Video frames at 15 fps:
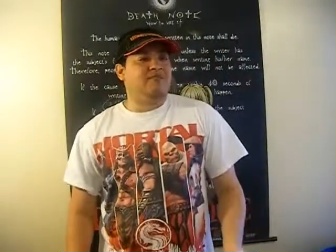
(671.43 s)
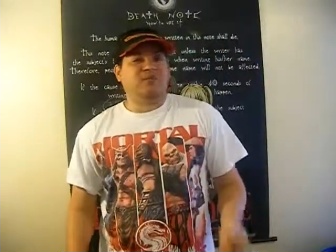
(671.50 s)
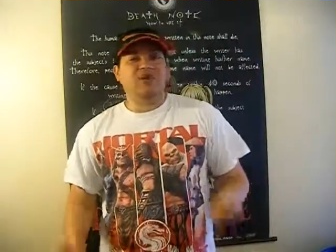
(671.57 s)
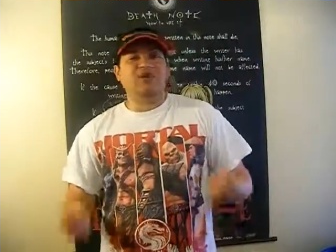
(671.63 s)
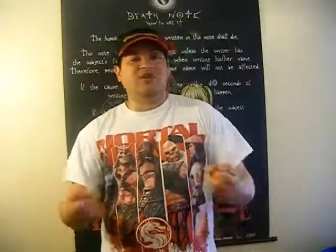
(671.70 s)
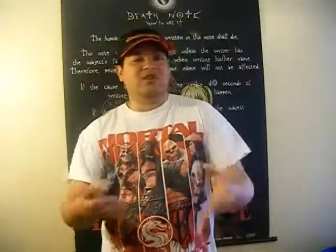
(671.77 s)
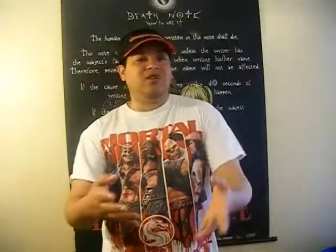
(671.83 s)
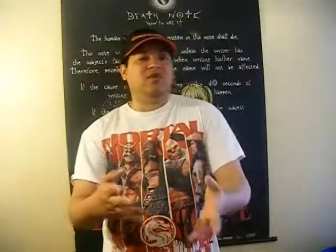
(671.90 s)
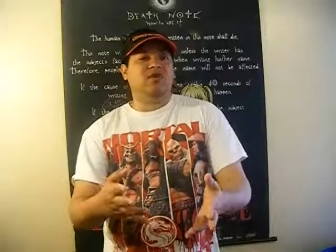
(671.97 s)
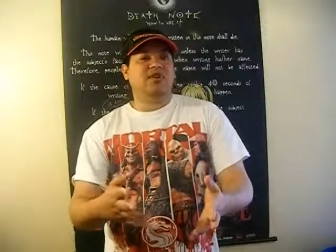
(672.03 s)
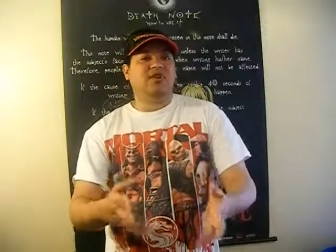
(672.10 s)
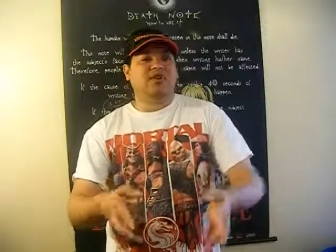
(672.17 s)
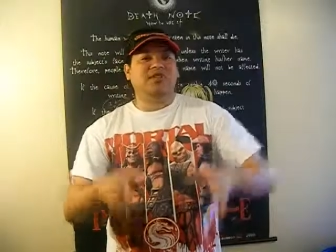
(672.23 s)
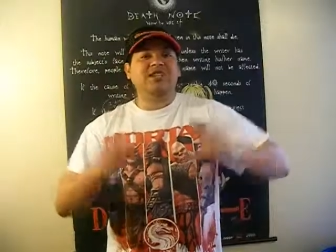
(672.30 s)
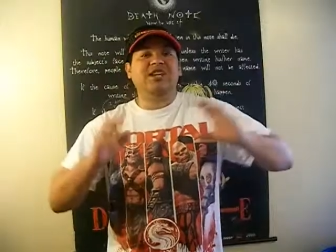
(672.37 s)
Percy
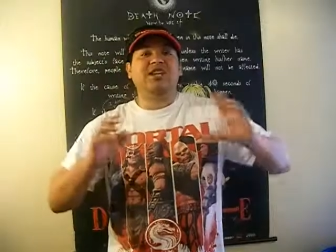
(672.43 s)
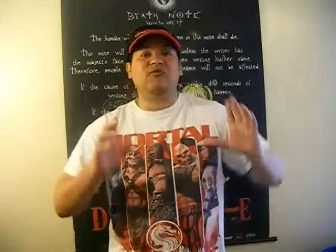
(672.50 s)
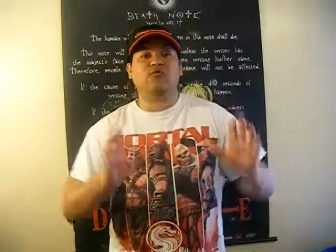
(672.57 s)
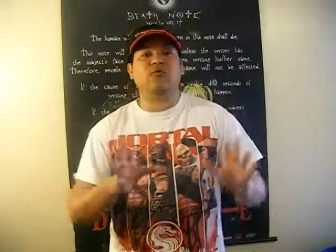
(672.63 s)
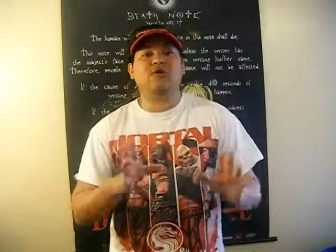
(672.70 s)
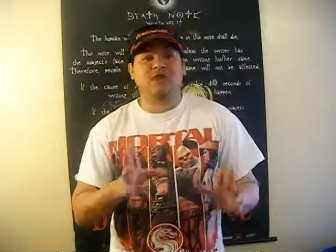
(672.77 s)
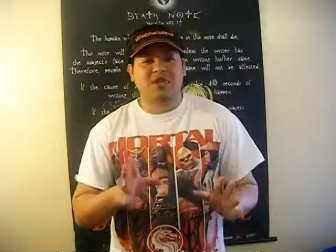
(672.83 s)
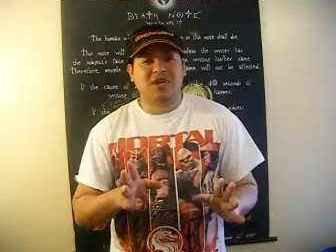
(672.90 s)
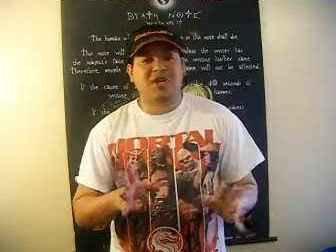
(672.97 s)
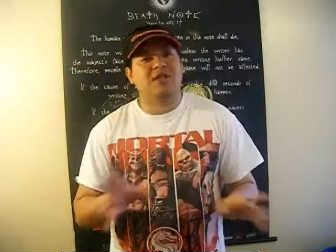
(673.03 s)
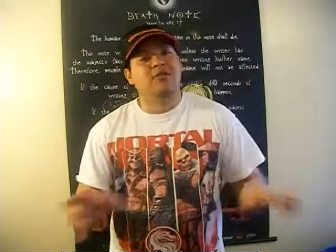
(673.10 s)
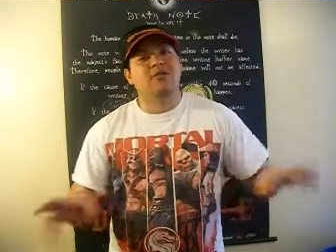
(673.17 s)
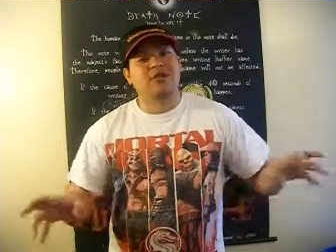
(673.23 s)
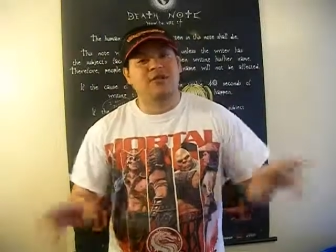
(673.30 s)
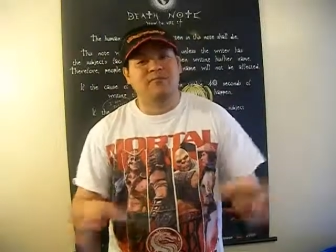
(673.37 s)
was secretly
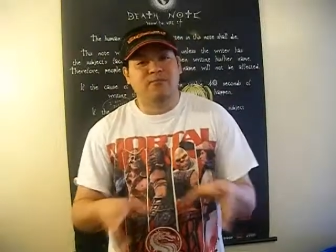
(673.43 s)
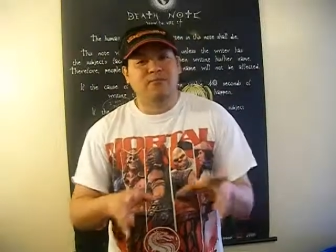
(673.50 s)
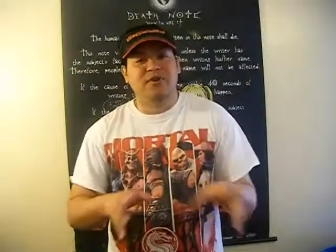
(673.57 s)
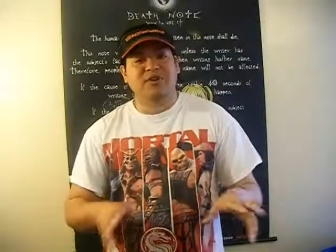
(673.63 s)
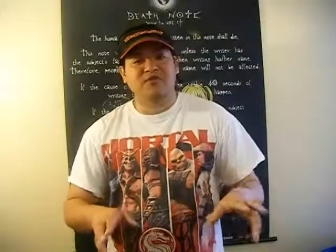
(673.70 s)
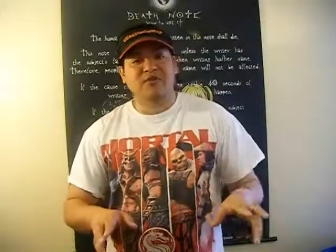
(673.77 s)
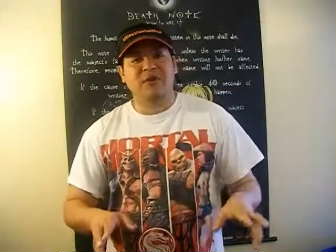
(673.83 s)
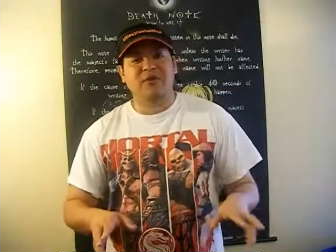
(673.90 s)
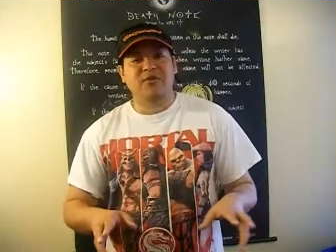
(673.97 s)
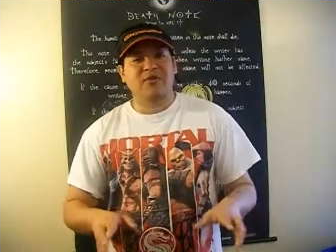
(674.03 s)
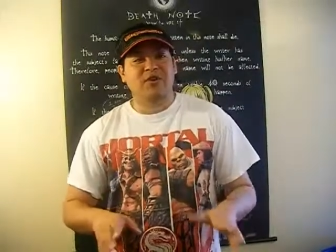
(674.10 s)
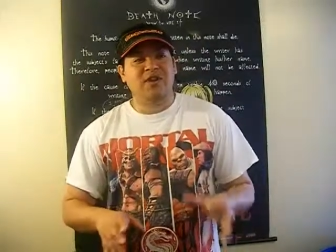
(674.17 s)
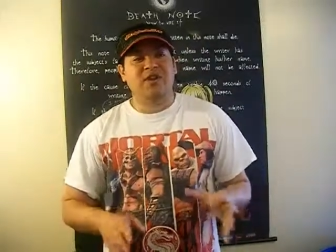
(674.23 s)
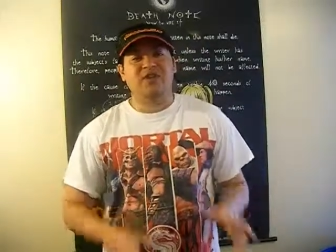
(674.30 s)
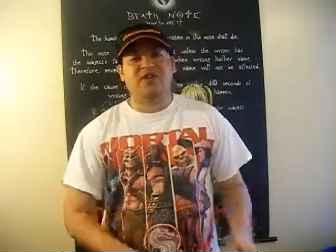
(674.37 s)
looking for his mother.
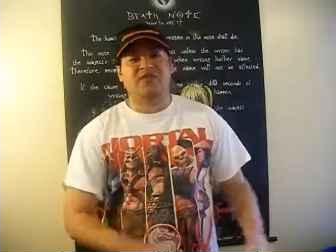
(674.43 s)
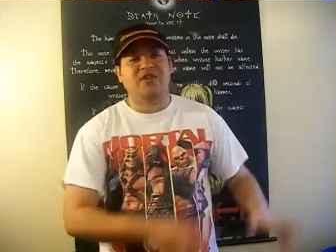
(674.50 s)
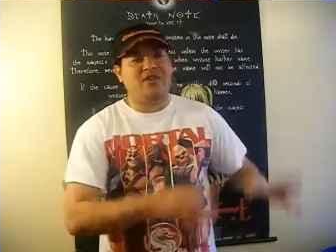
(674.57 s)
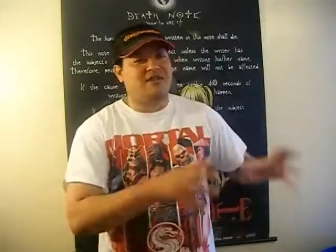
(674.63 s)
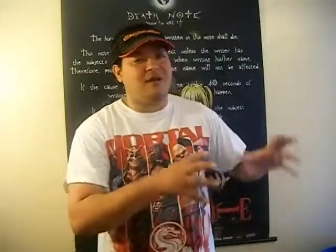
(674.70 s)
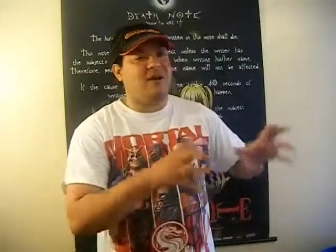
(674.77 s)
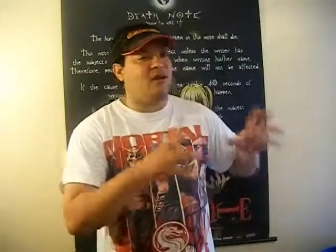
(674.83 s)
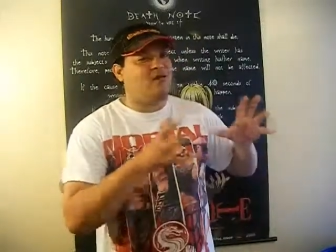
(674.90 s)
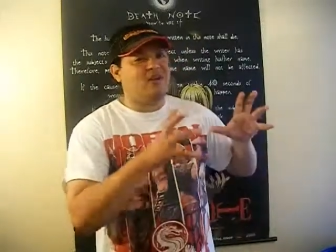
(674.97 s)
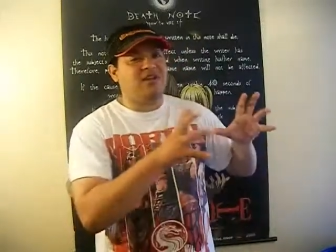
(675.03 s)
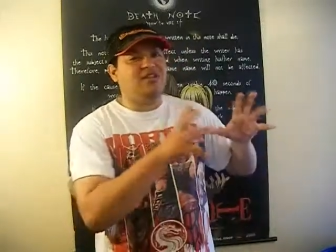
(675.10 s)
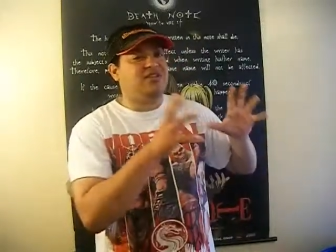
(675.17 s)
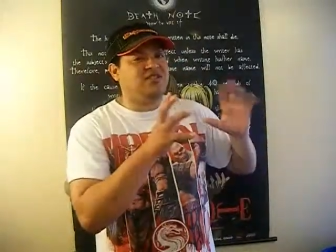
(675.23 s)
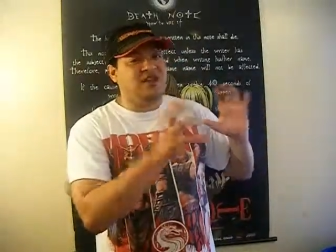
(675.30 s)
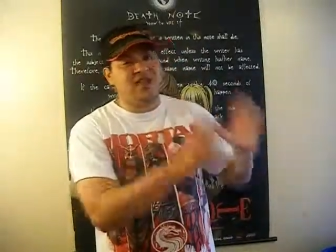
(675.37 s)
Here it's like
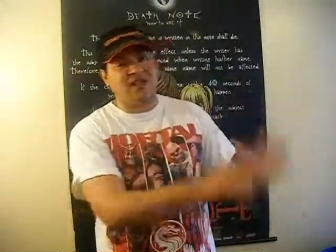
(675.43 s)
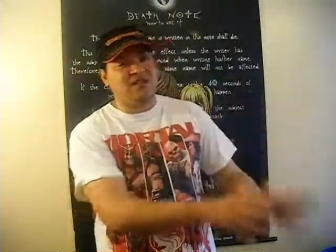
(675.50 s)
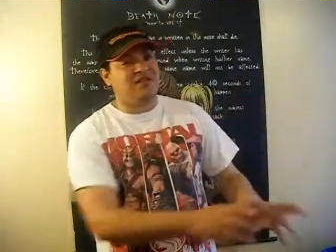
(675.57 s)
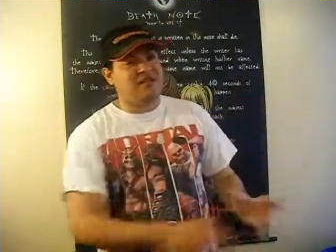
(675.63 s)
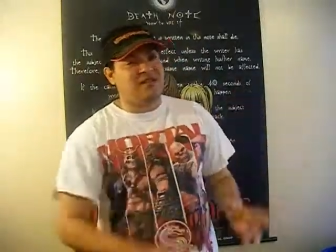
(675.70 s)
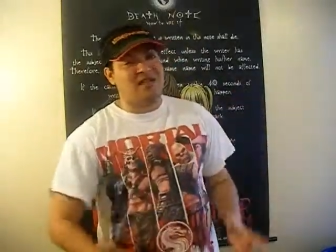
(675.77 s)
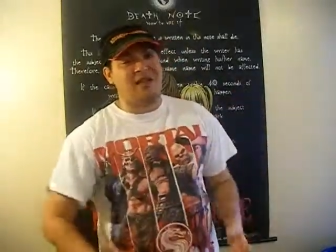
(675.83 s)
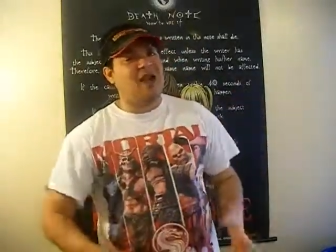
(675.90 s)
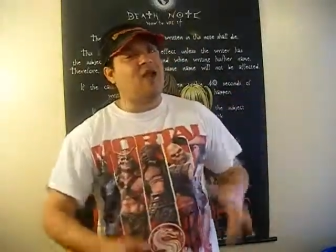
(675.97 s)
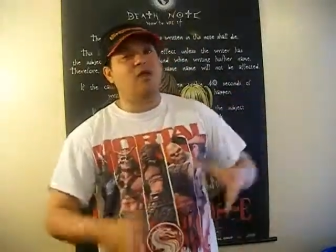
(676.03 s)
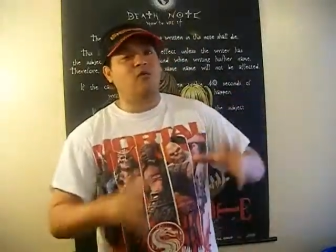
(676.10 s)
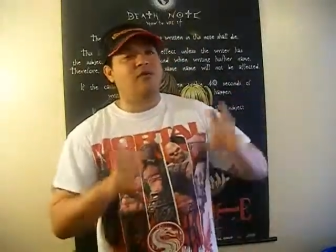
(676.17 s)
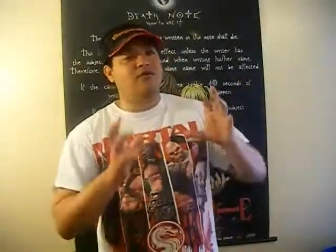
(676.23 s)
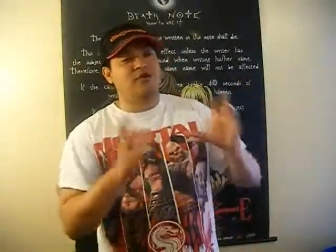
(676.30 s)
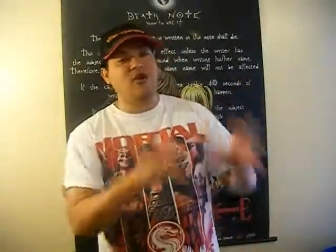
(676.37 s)
already stated that like
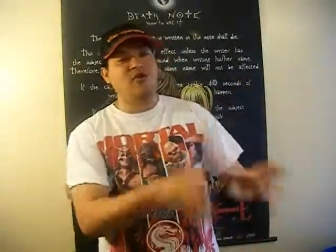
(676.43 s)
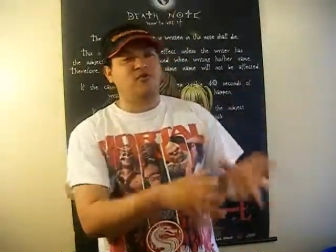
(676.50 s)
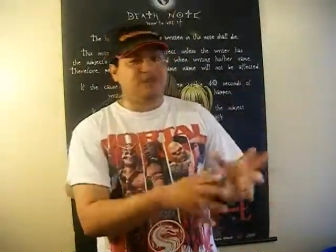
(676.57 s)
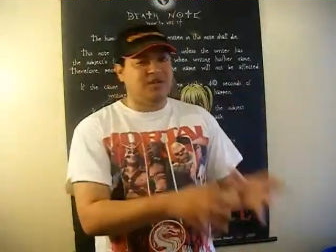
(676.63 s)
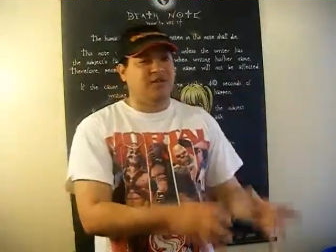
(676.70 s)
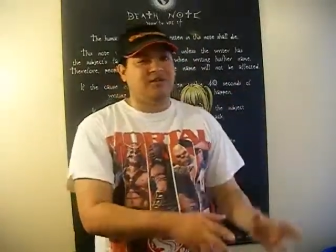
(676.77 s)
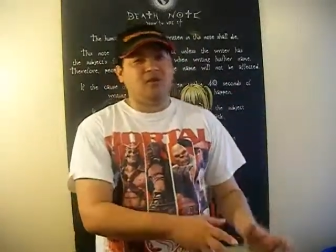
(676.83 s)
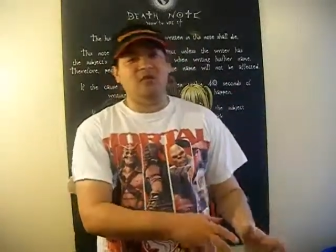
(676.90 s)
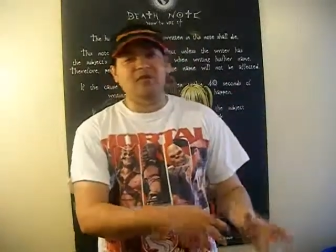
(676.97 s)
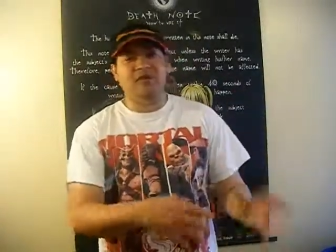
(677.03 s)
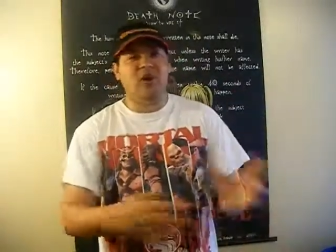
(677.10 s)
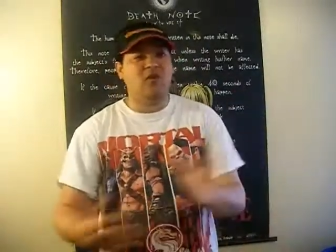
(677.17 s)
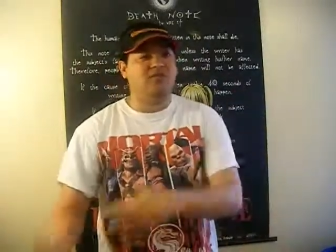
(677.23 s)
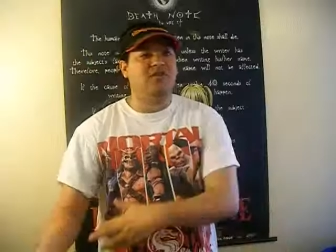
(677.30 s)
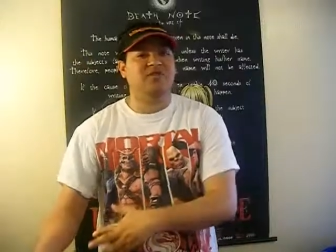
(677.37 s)
everyone knows he's going to
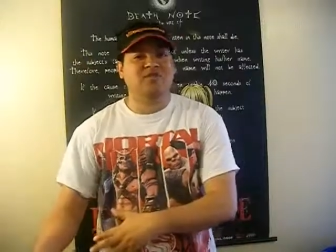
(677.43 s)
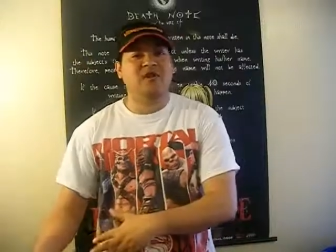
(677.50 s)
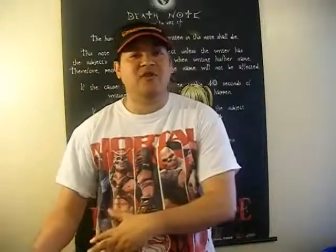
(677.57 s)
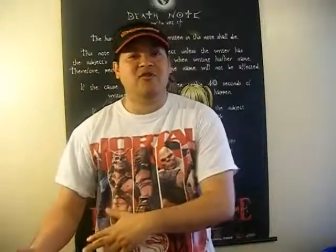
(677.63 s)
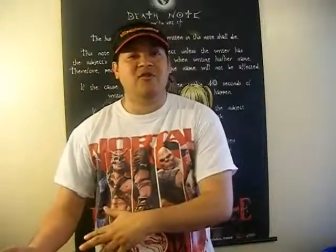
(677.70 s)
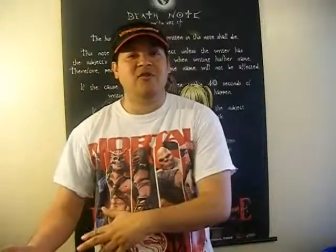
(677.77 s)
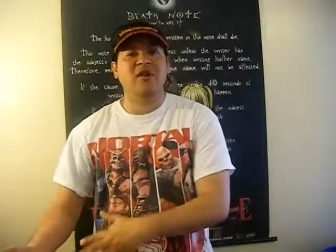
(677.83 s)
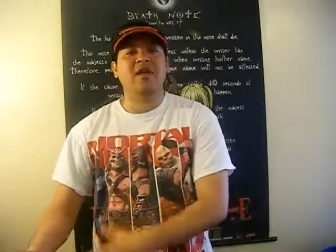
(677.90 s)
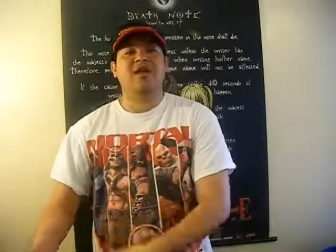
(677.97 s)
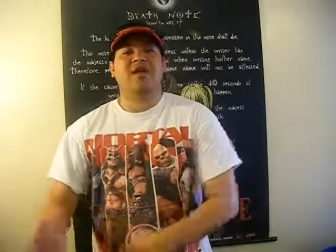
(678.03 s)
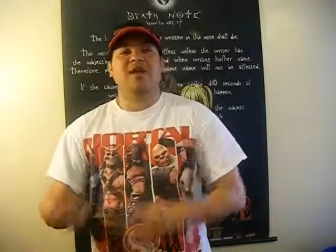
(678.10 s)
help his mother.